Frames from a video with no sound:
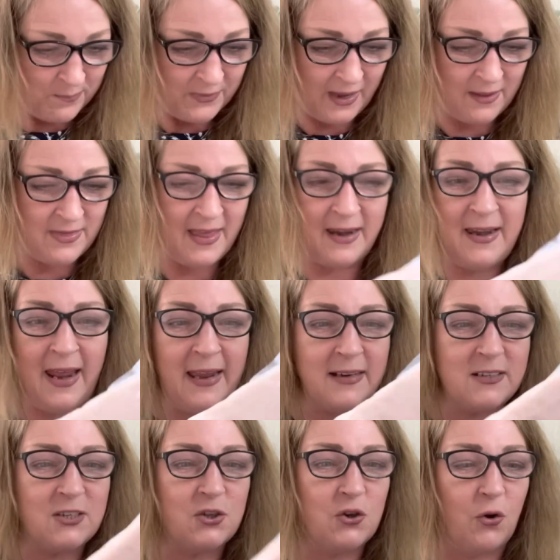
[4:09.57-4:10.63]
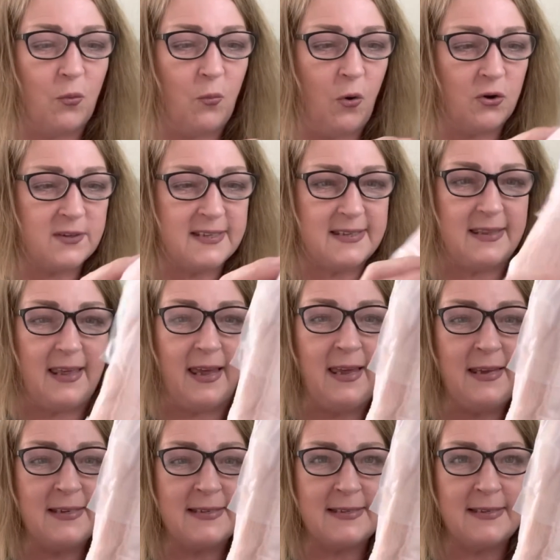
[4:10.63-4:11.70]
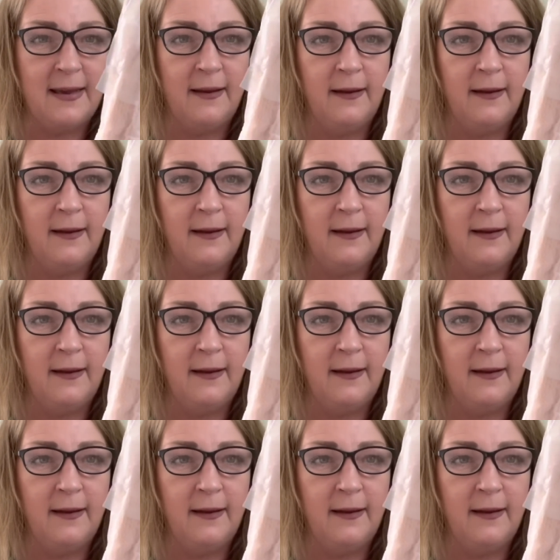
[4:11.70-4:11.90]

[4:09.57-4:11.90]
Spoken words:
And then next up, what's this?